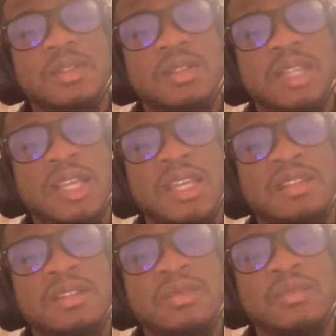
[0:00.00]

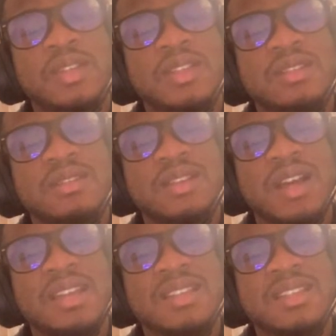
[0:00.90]
and the reason
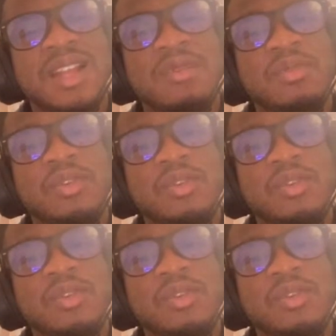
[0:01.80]
I said I would